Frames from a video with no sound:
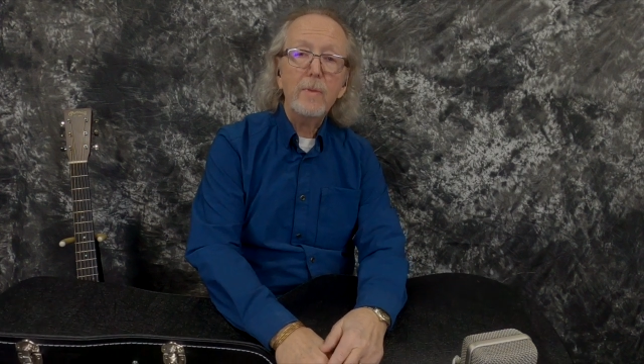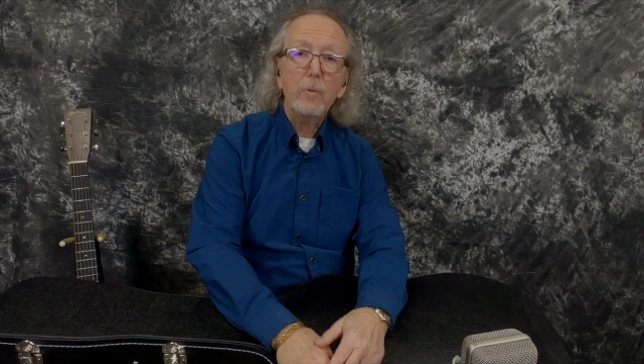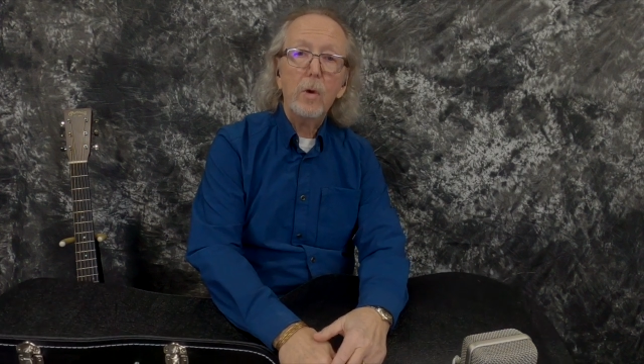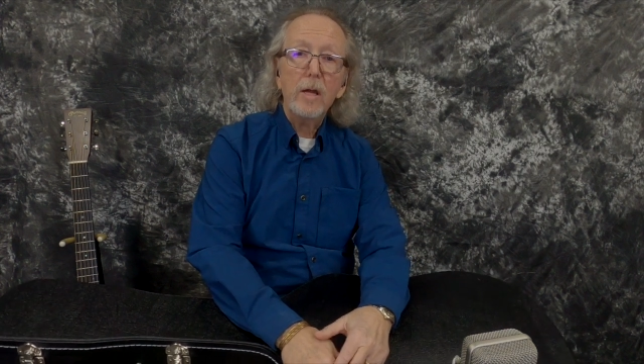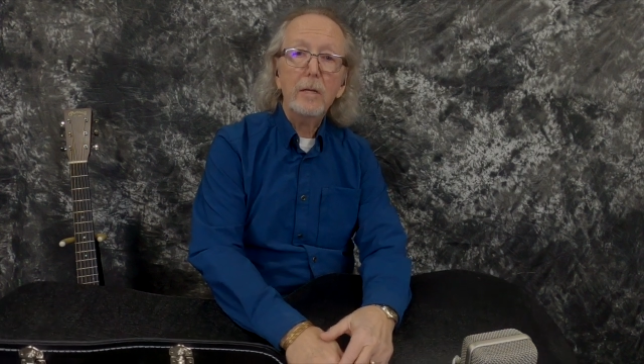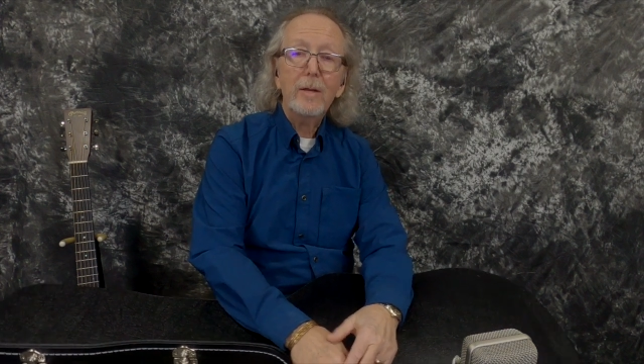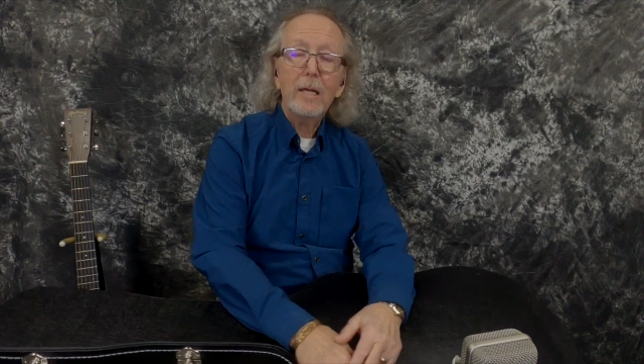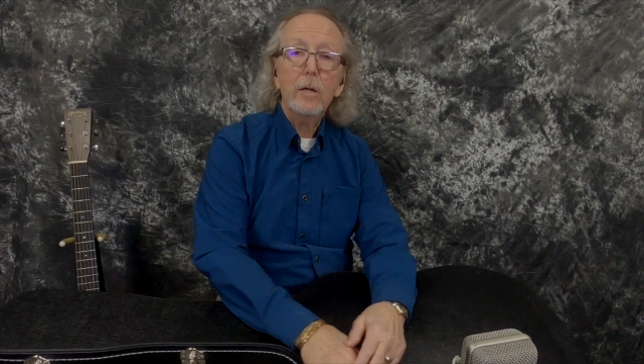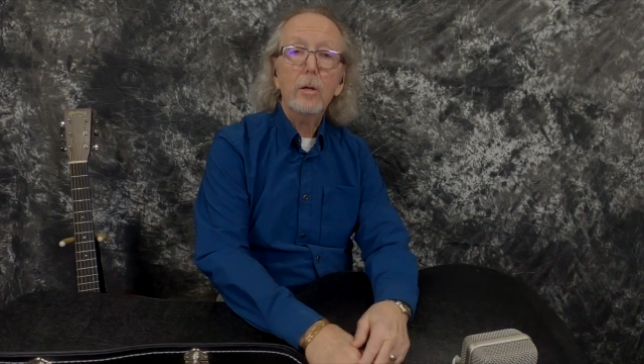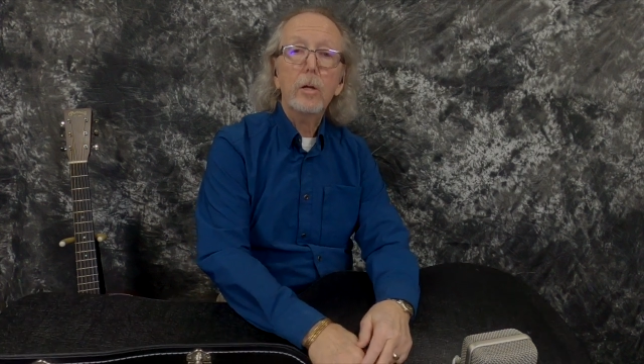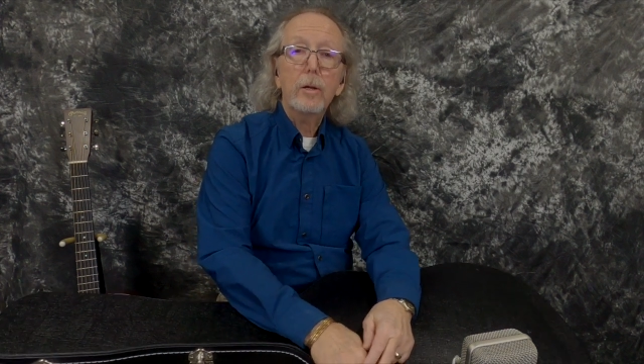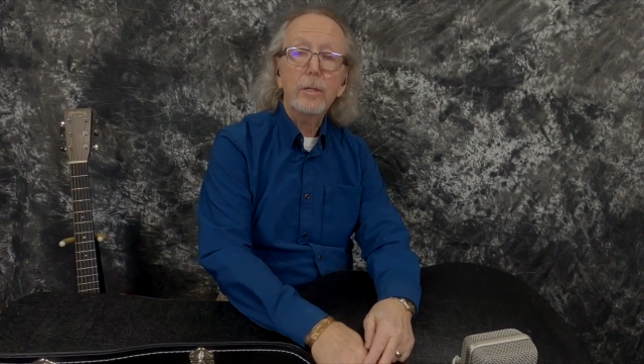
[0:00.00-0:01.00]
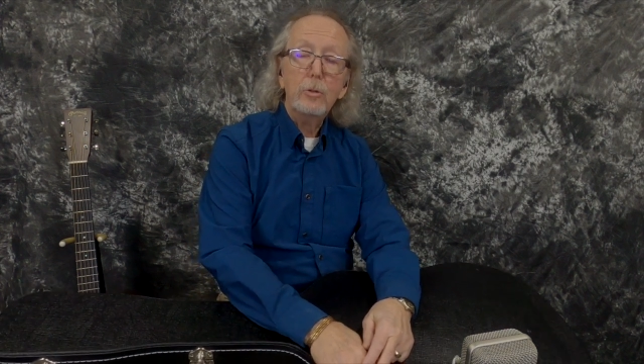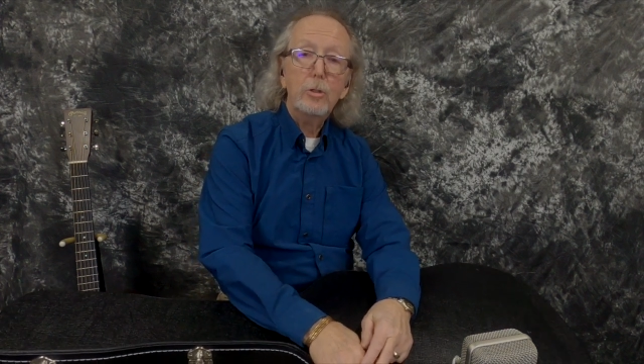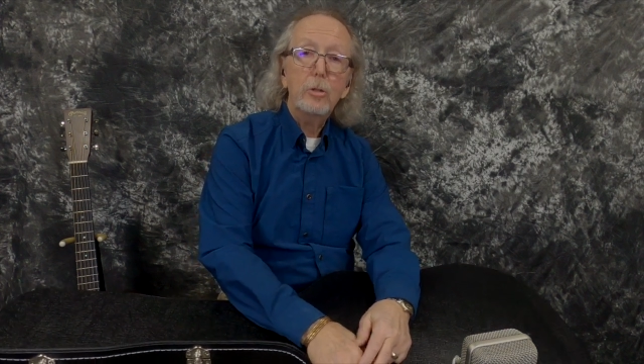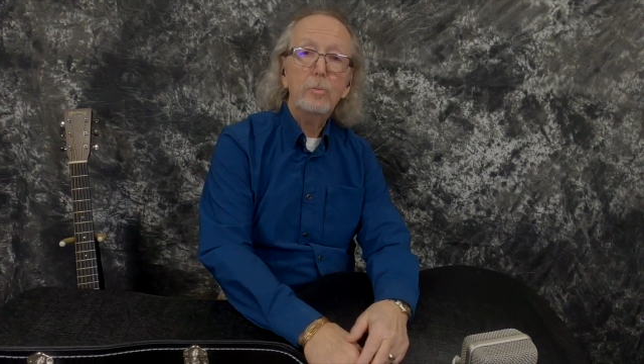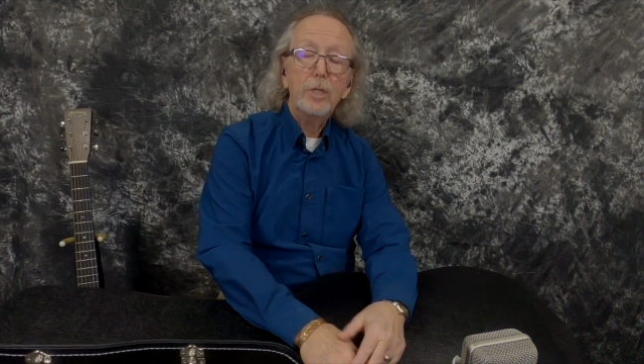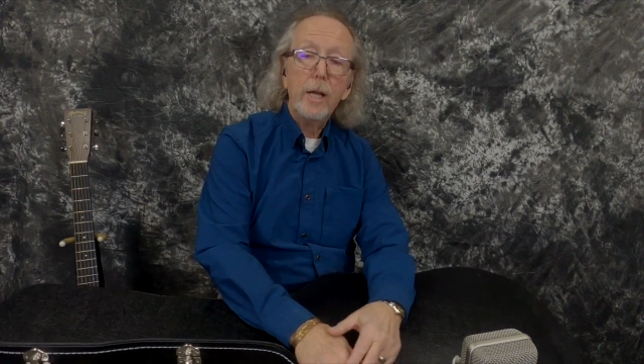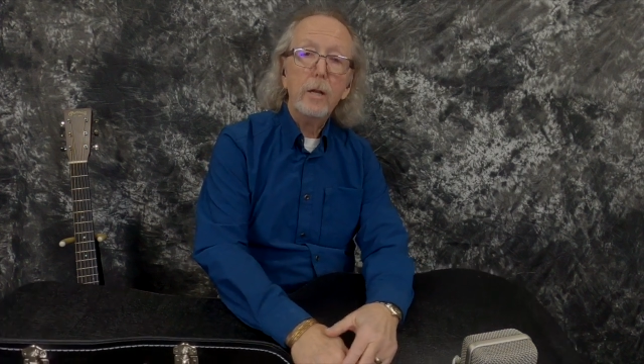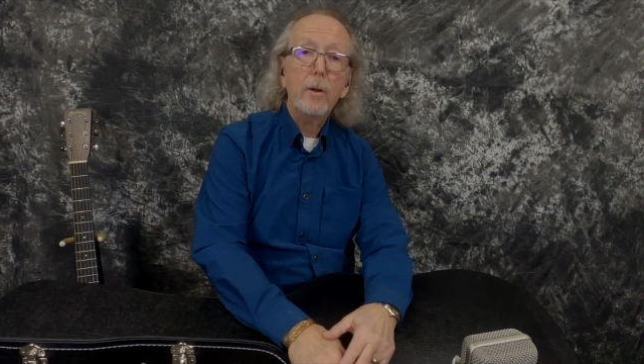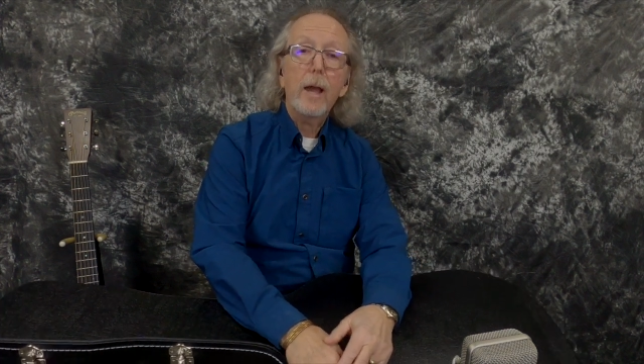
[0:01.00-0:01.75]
And while you're here on our YouTube channel,